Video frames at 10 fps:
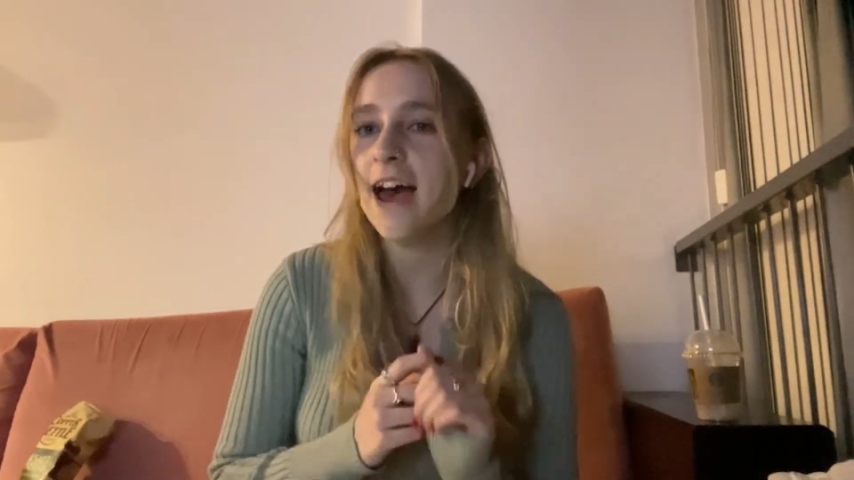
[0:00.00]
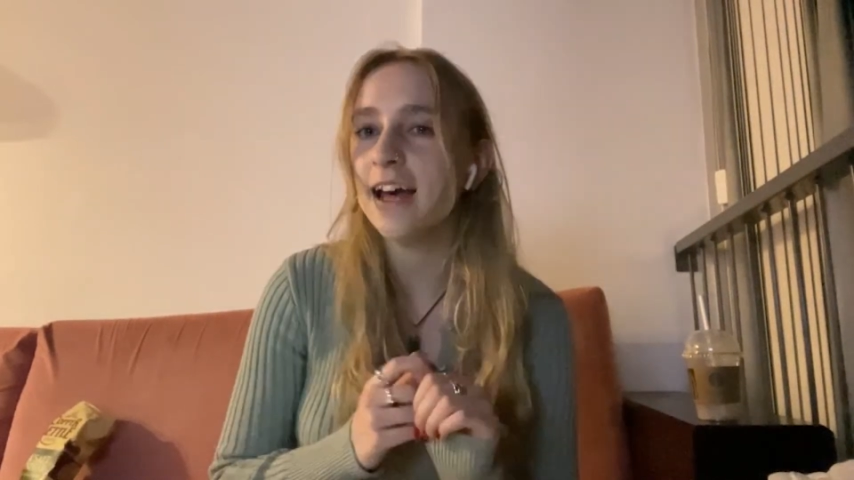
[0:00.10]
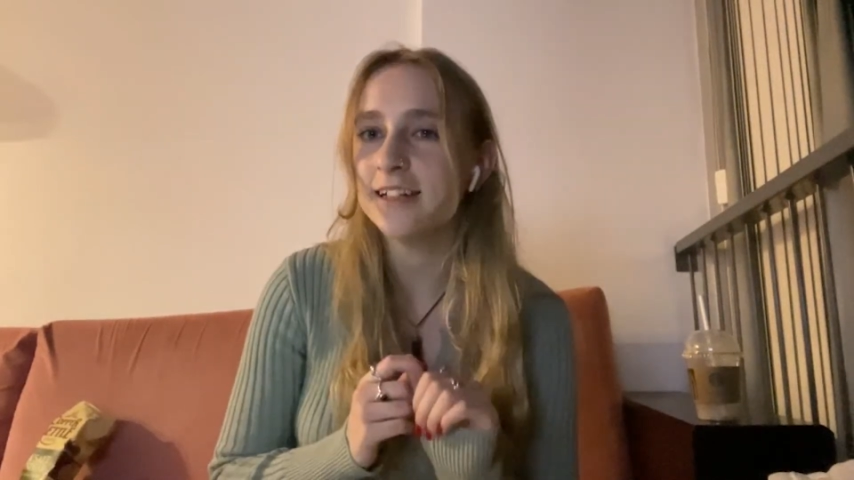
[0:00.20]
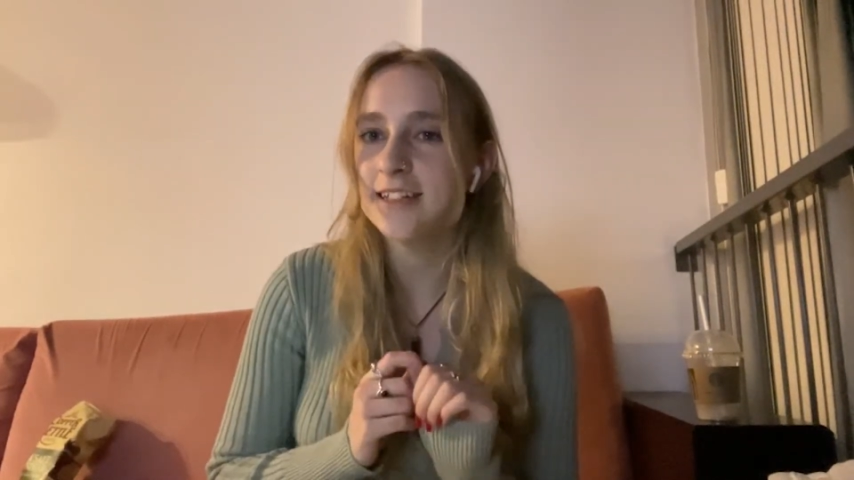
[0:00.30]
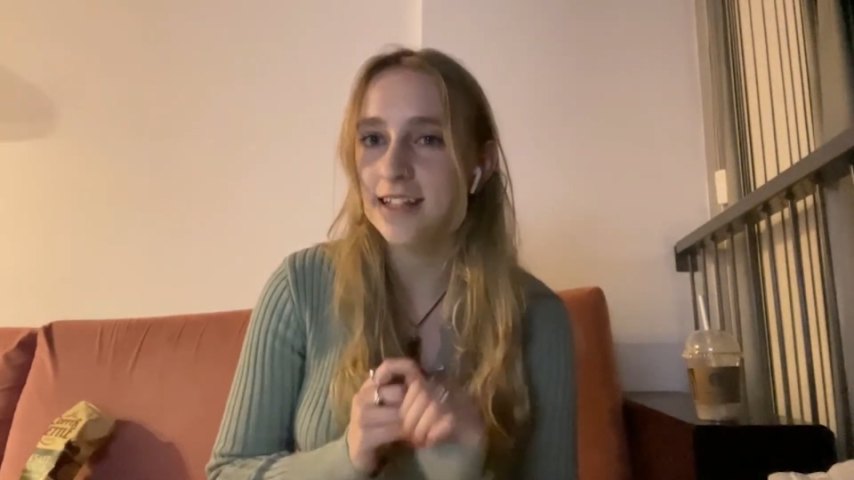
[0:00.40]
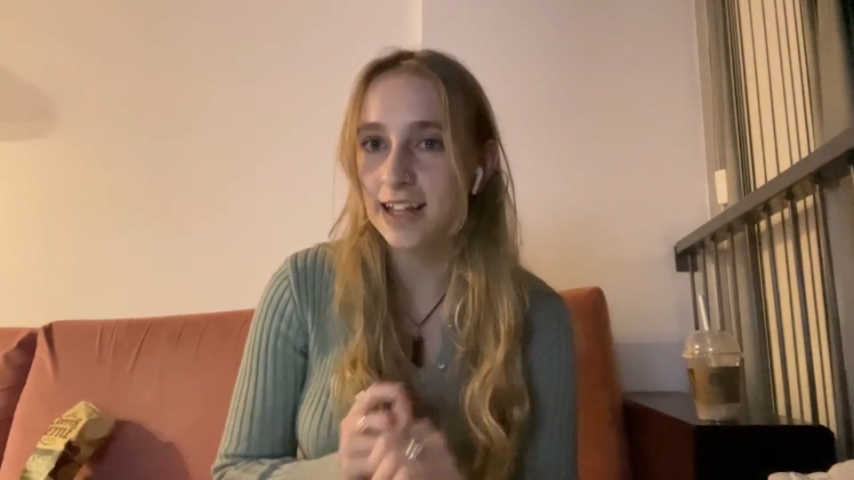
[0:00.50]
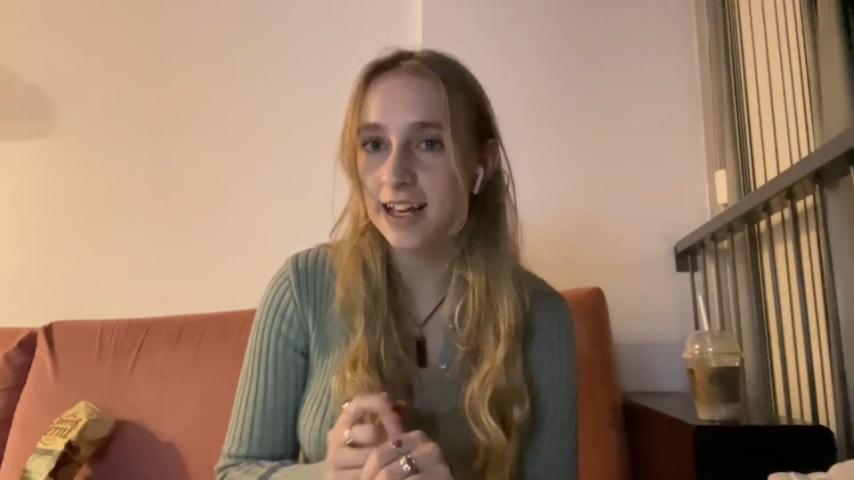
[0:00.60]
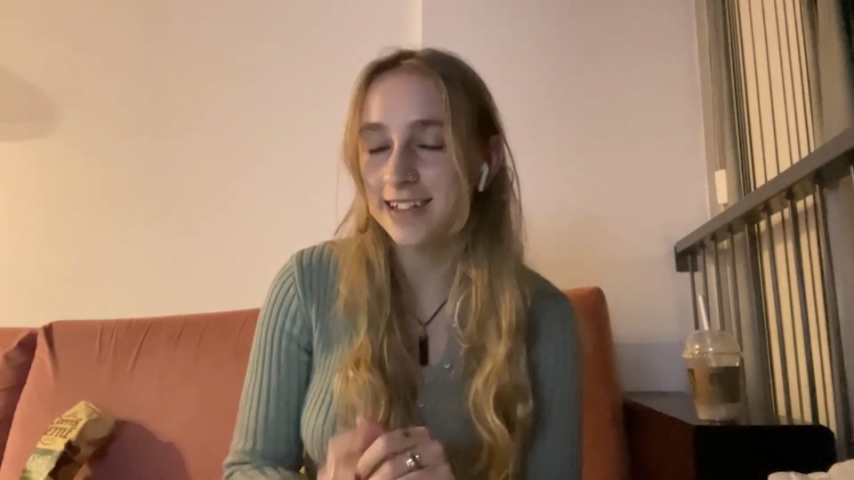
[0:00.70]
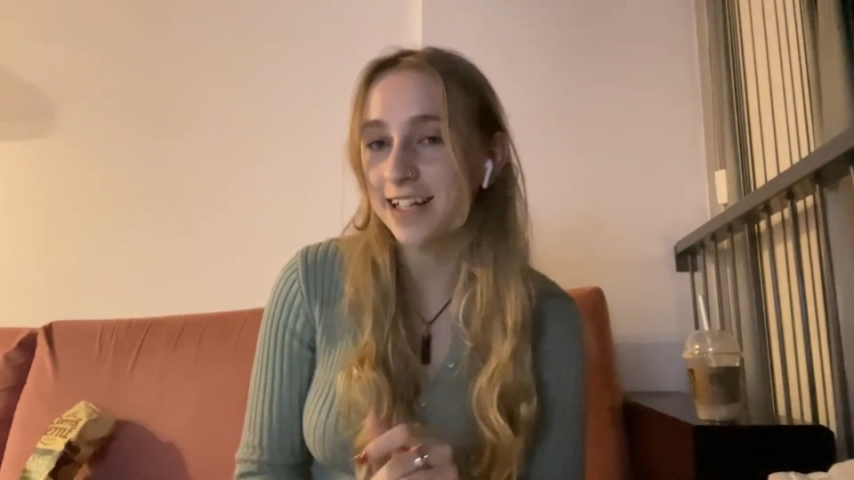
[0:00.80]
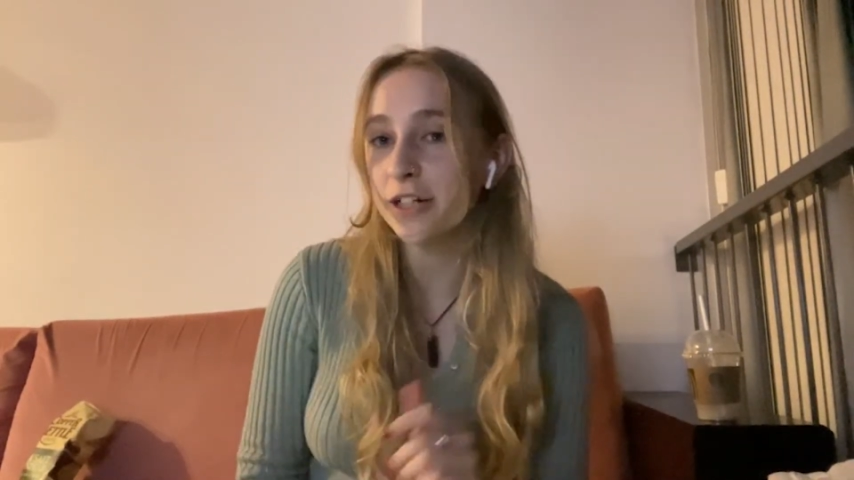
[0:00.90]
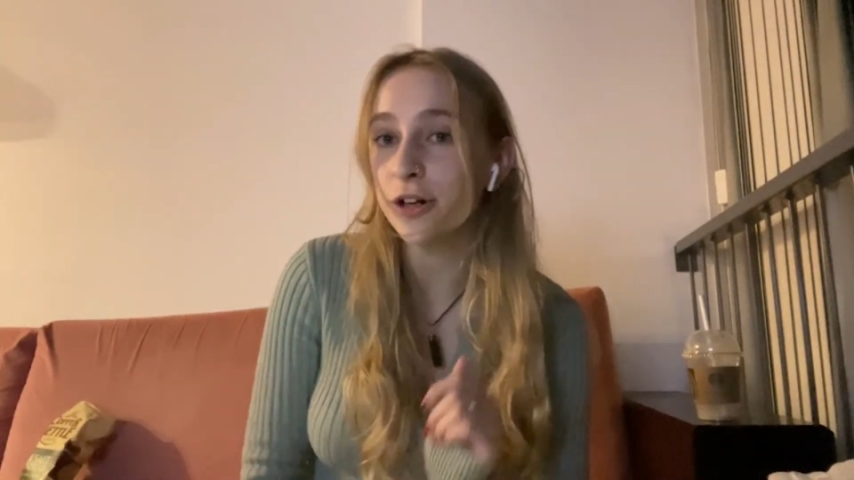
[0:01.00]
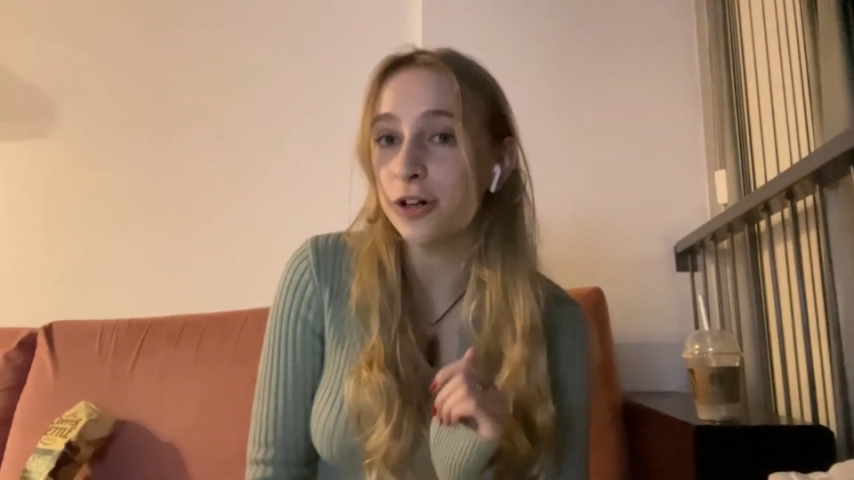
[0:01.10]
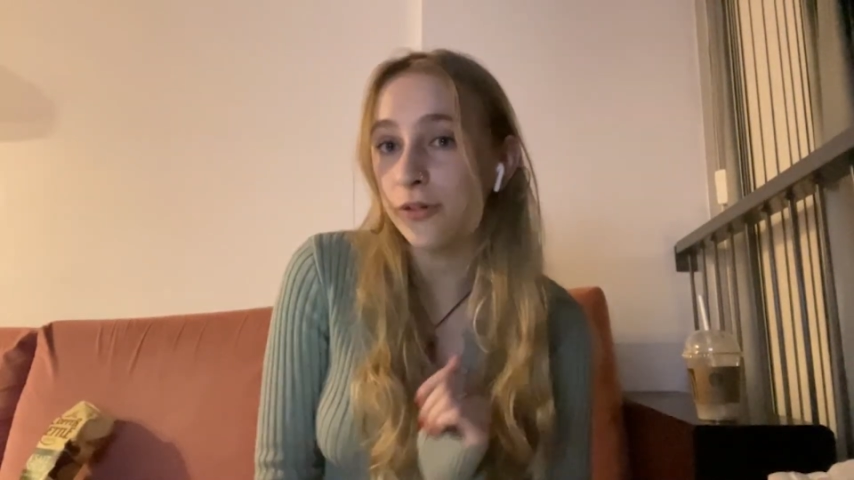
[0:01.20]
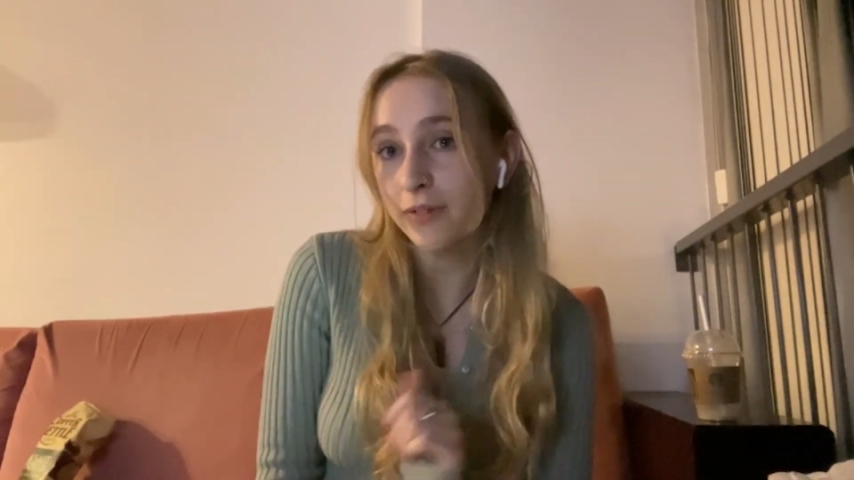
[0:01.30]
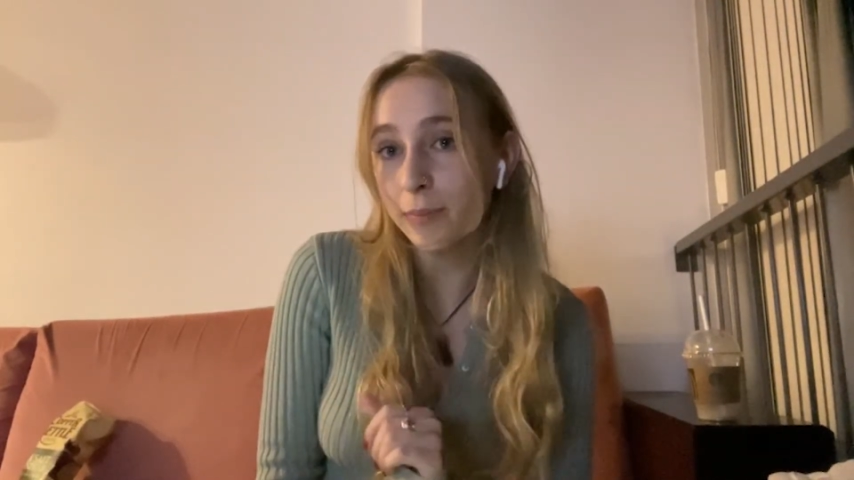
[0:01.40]
And then in
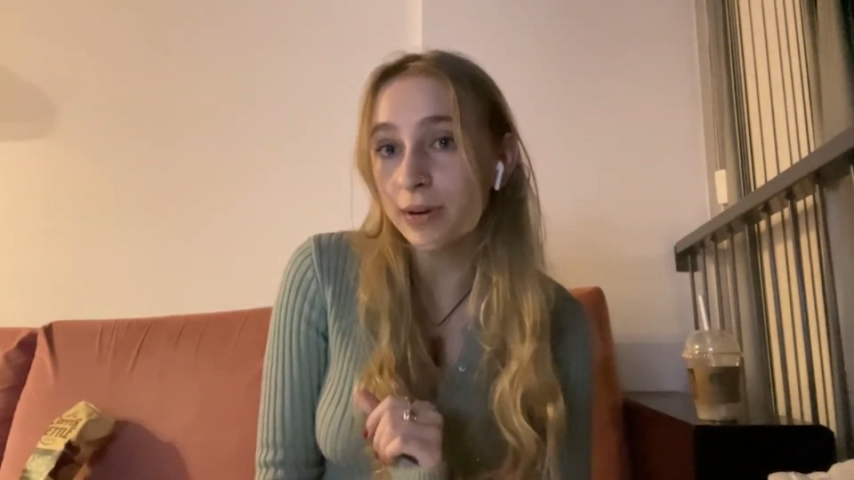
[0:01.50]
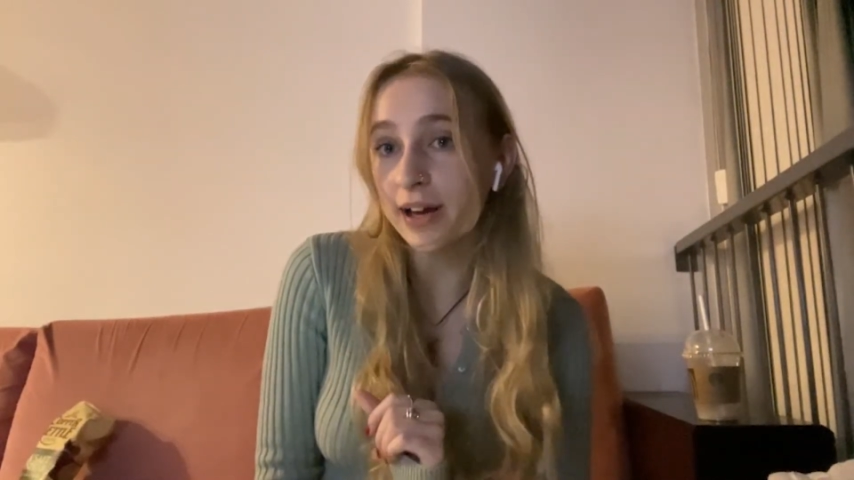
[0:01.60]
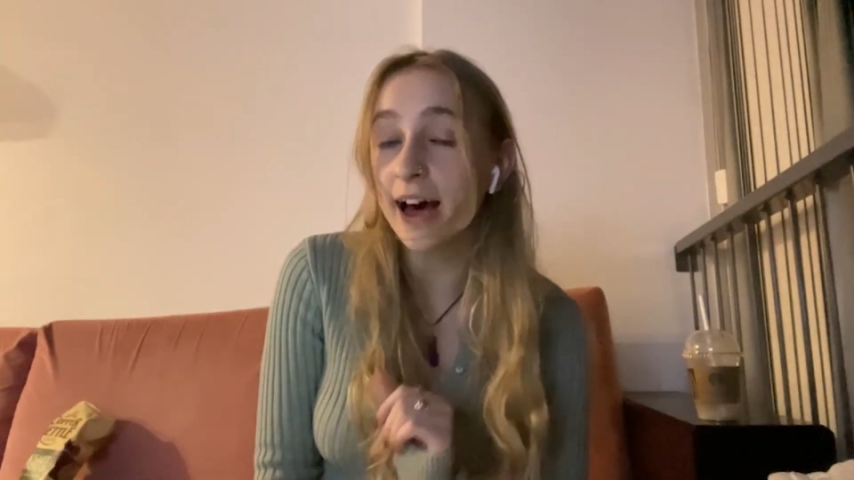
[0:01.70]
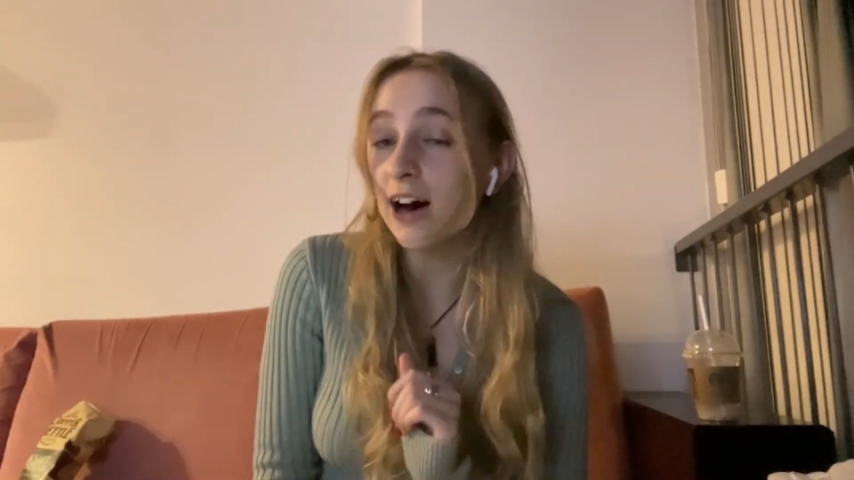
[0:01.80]
November,